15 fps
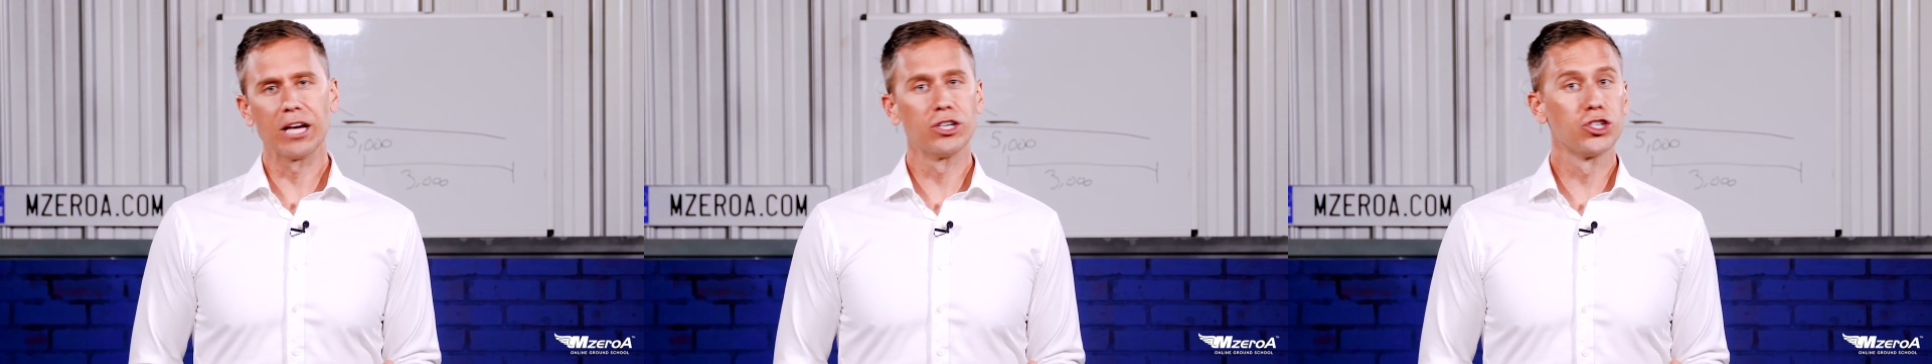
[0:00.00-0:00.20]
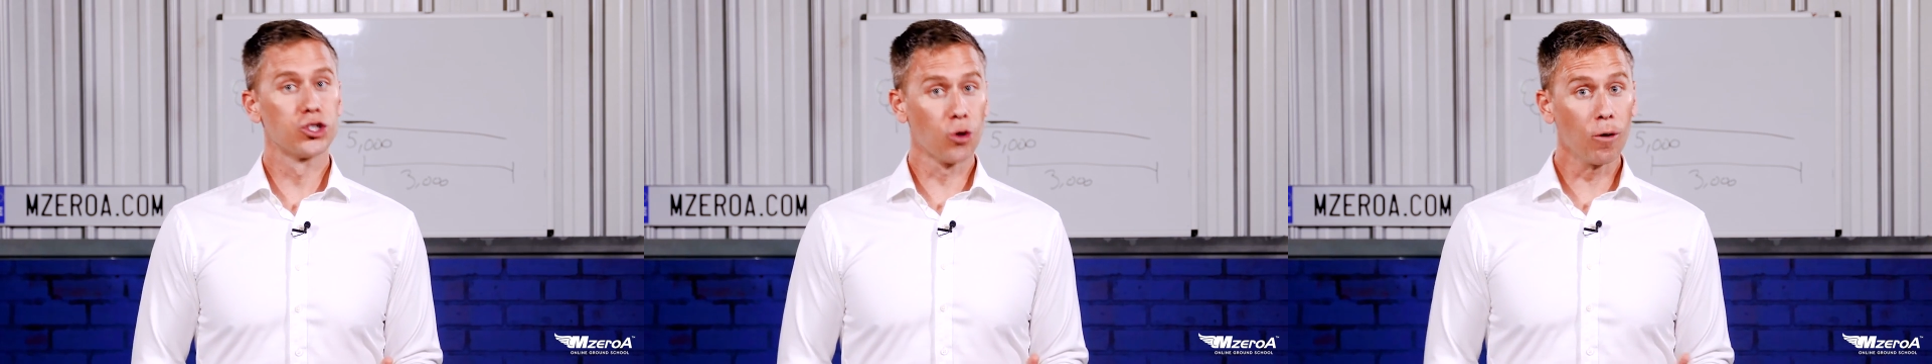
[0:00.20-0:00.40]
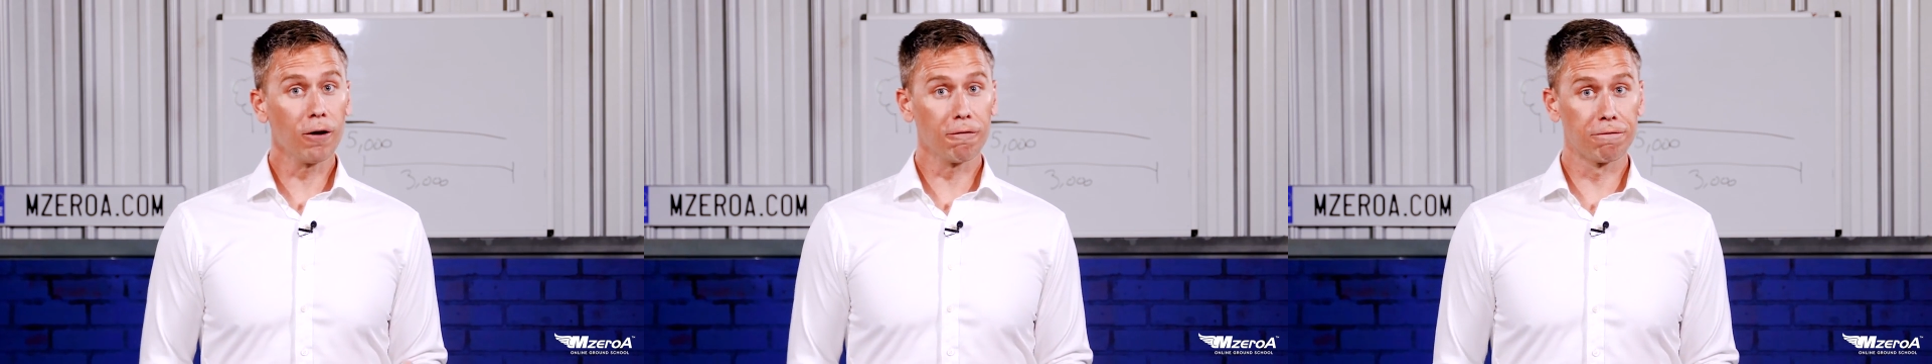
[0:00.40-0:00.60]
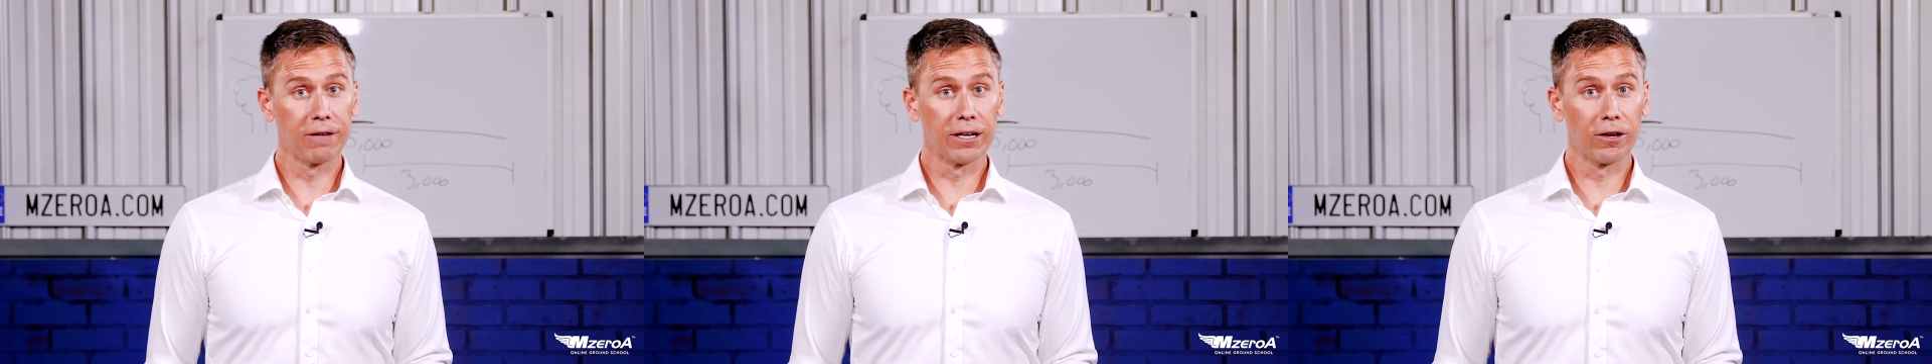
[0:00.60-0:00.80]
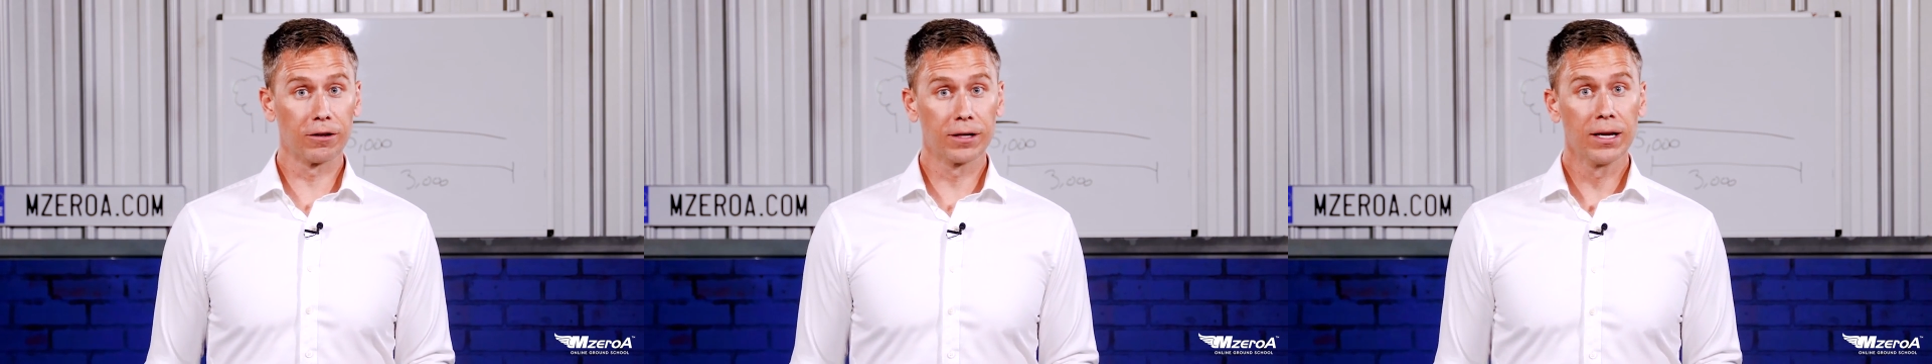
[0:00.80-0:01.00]
a short
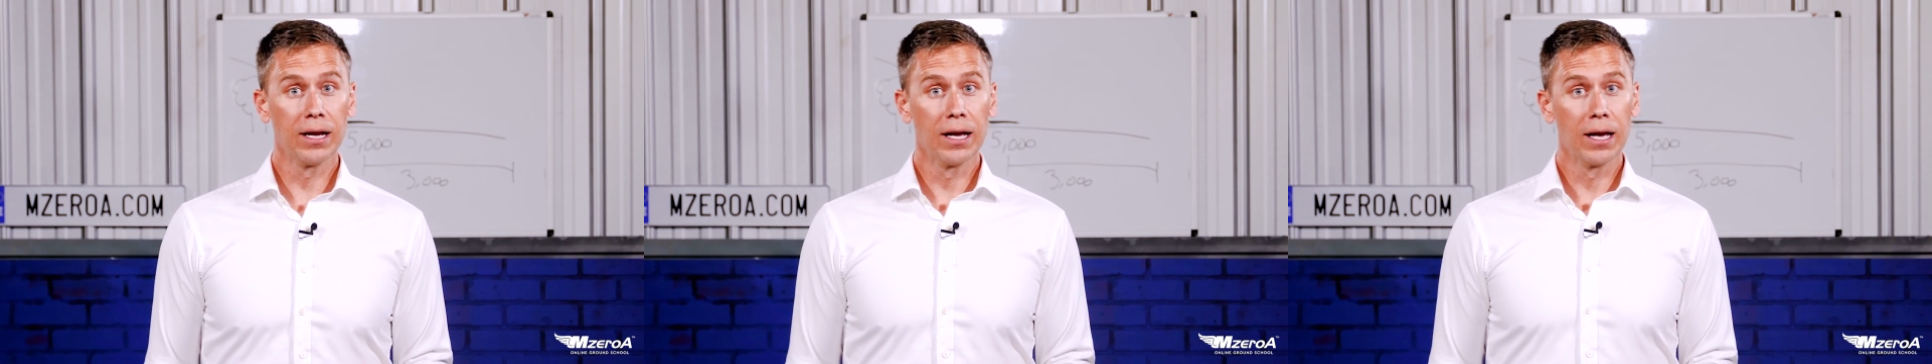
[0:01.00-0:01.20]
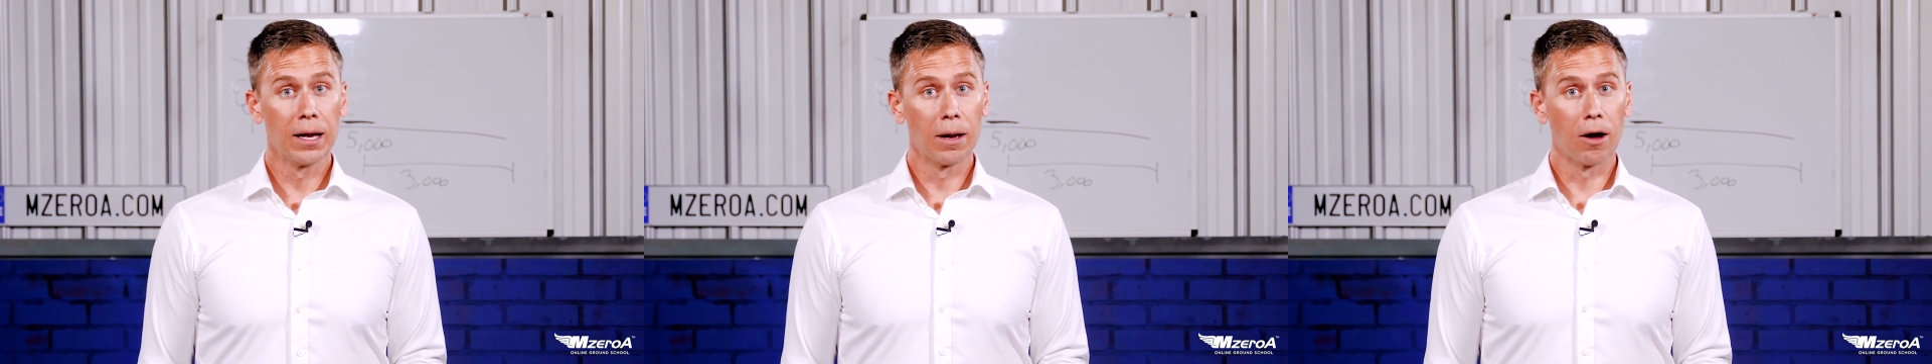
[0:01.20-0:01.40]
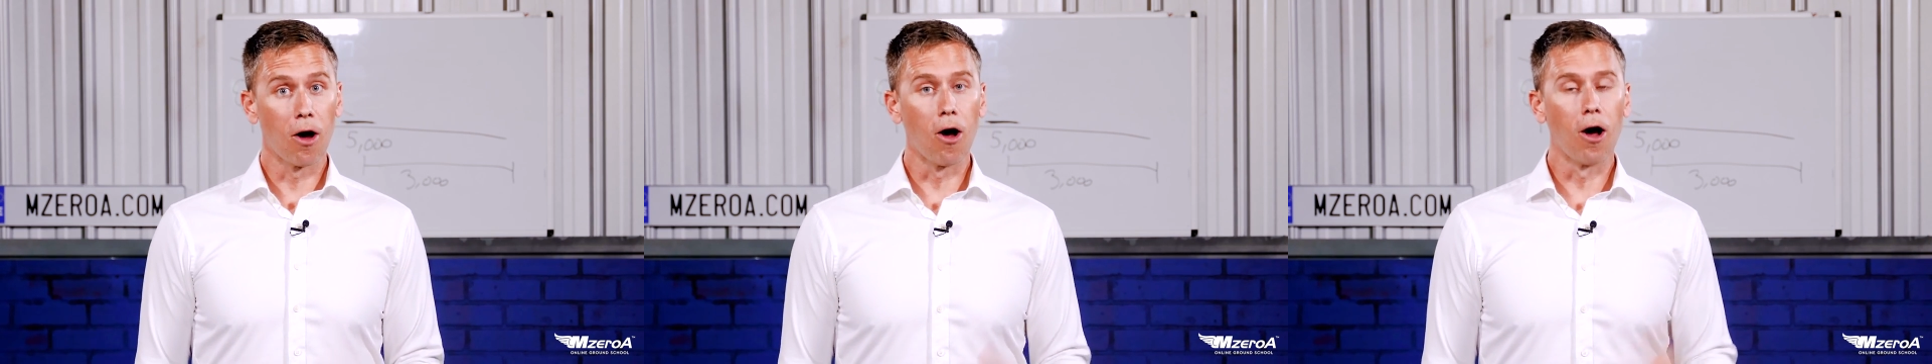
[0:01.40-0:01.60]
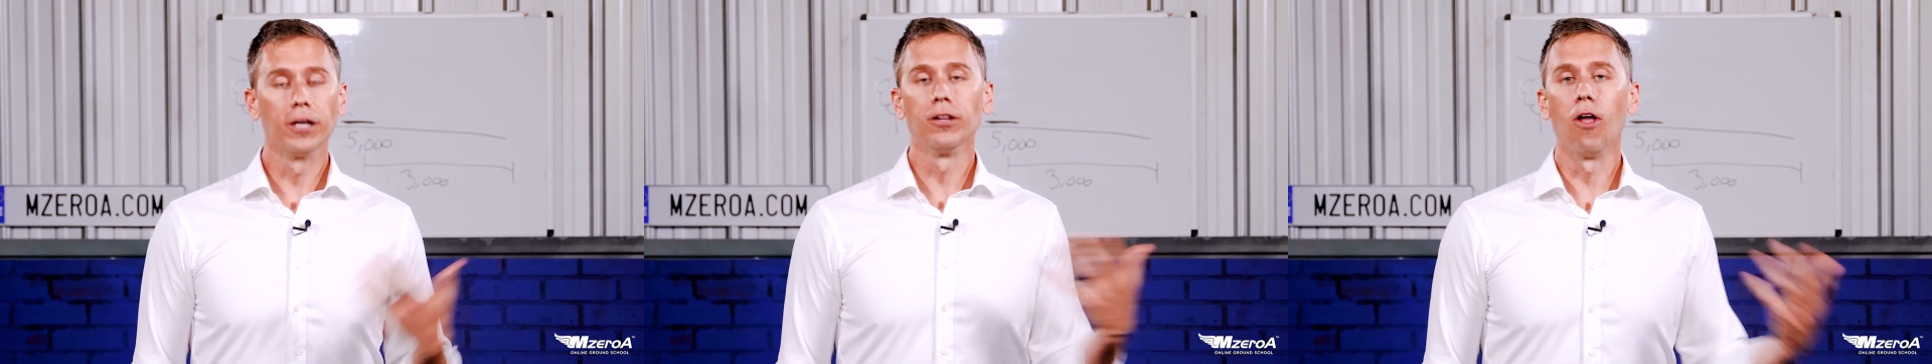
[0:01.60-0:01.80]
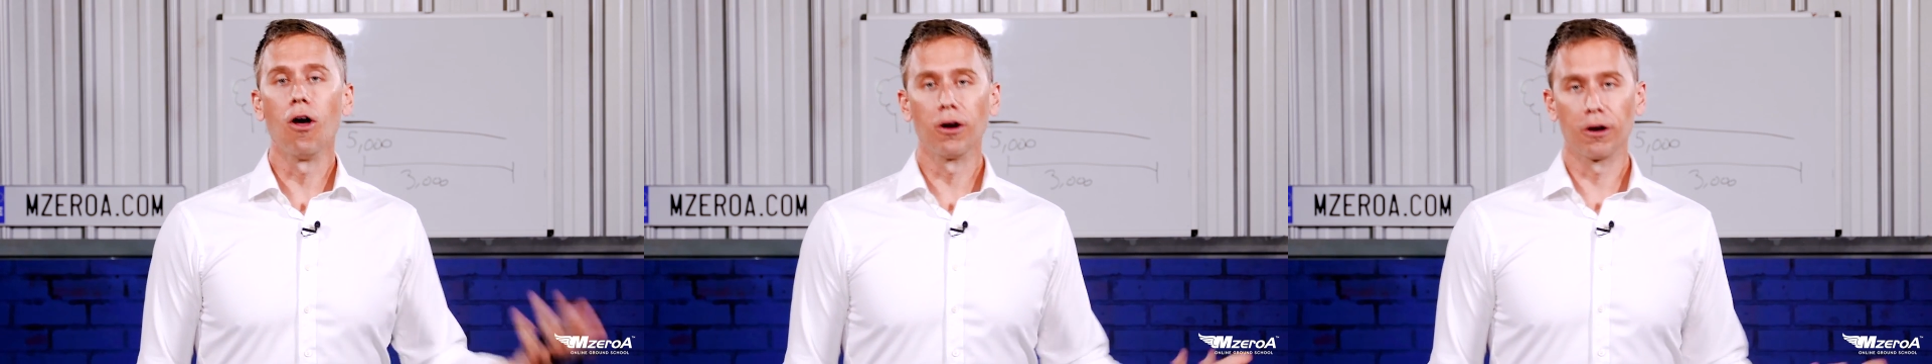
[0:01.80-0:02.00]
field
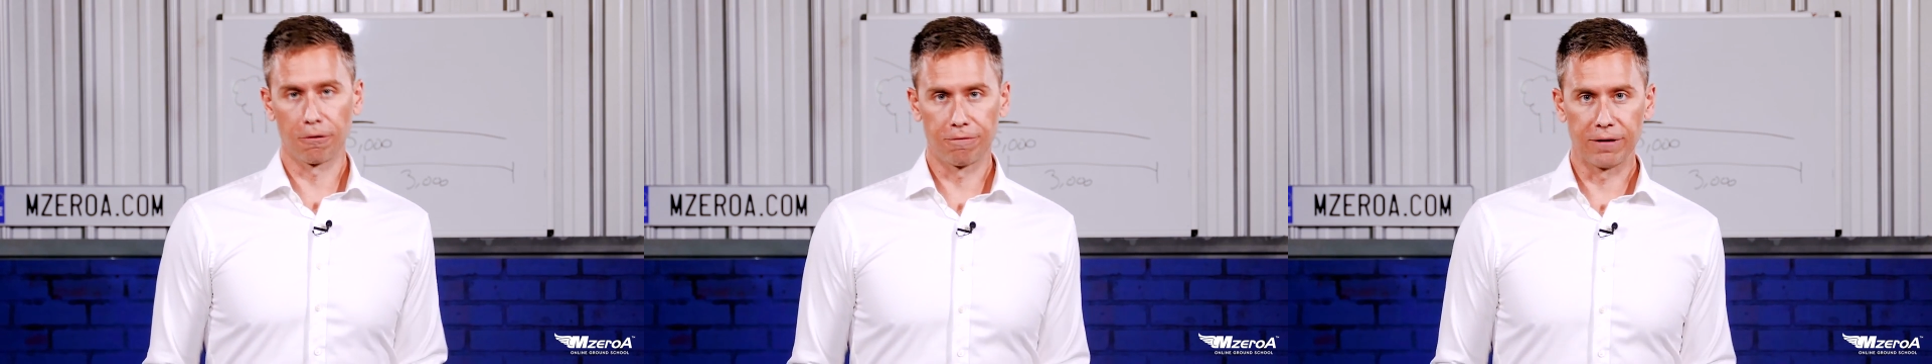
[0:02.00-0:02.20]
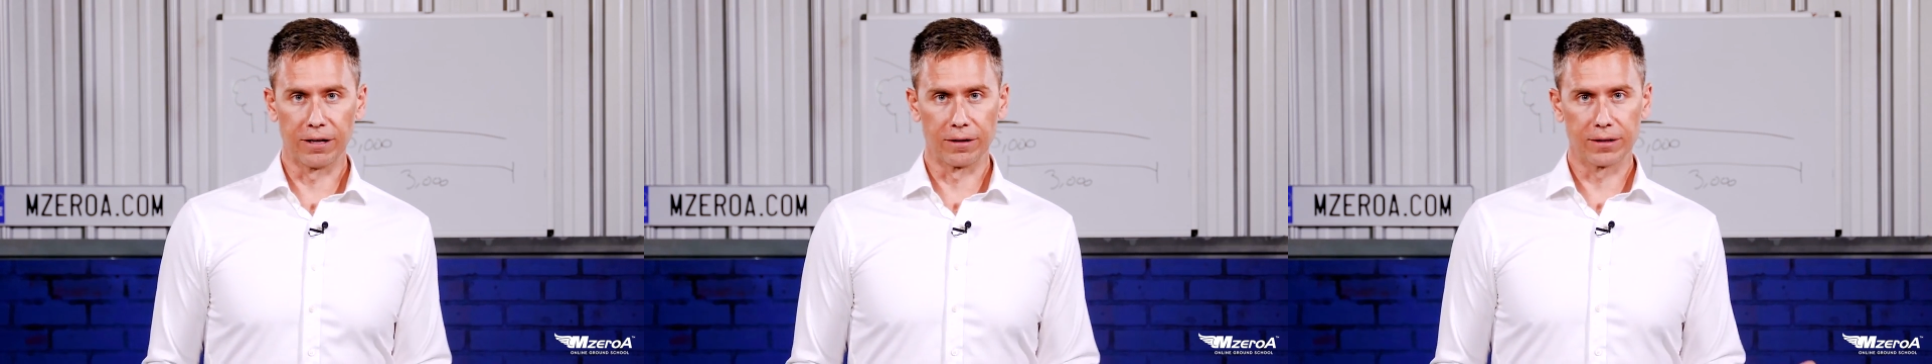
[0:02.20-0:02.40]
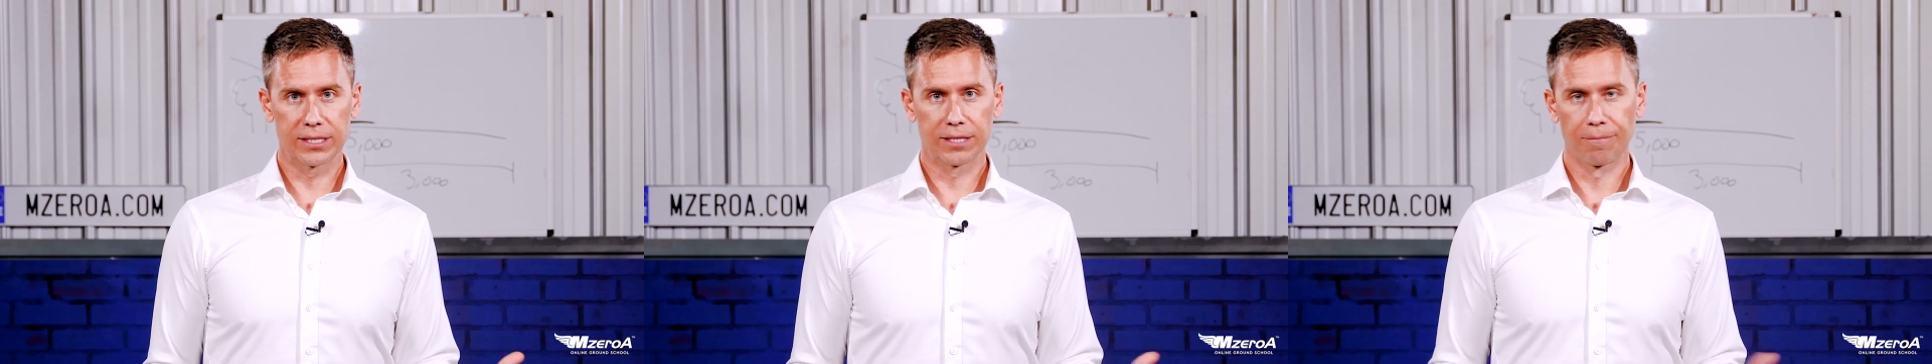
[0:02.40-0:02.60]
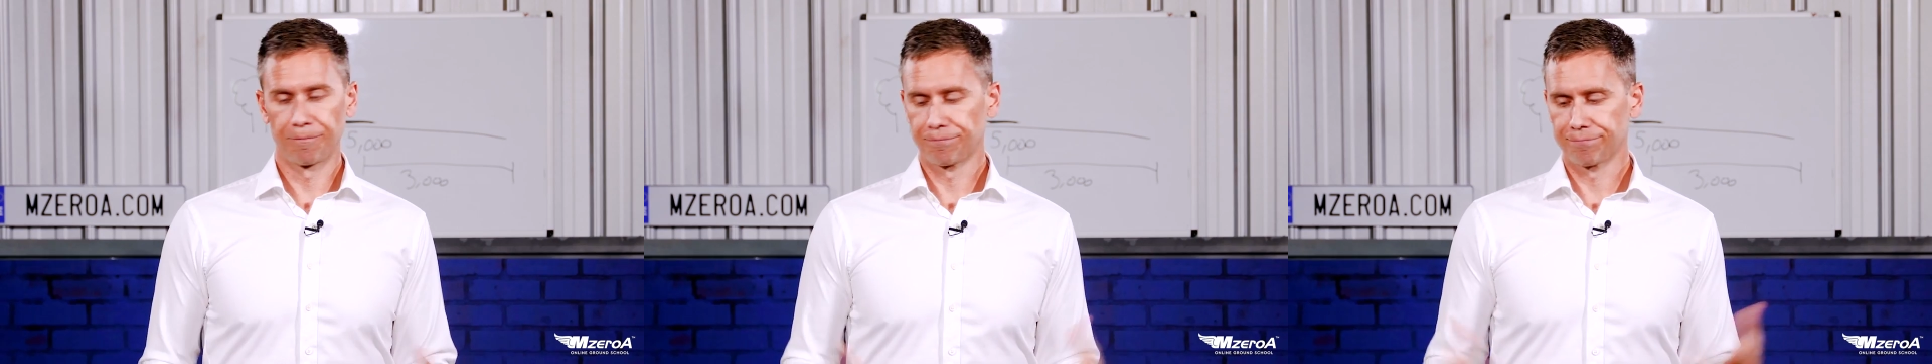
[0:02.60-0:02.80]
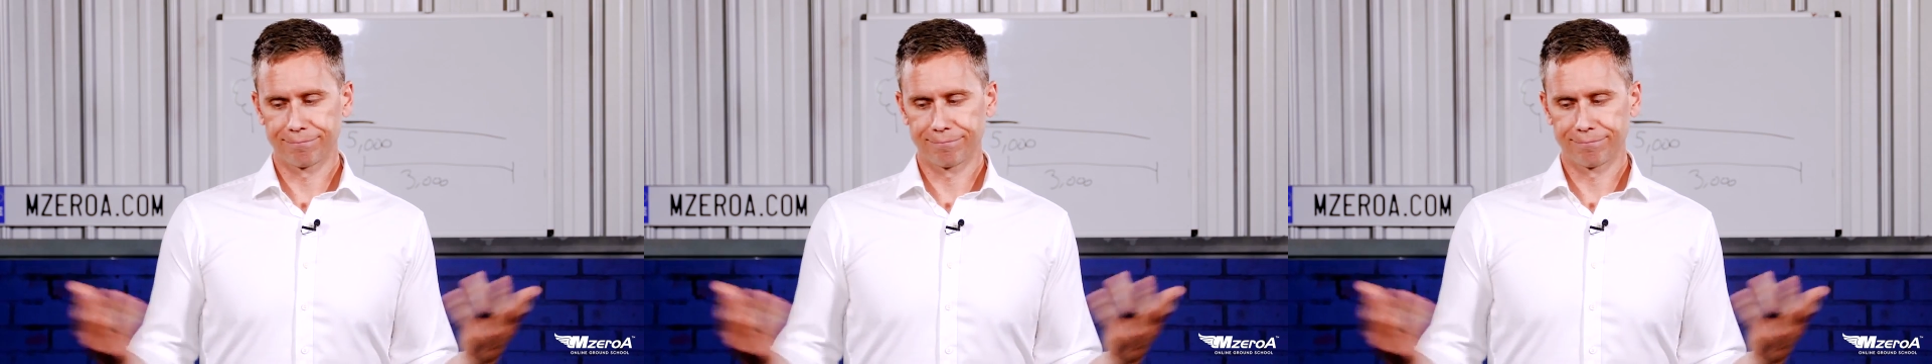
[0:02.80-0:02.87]
on longer fields.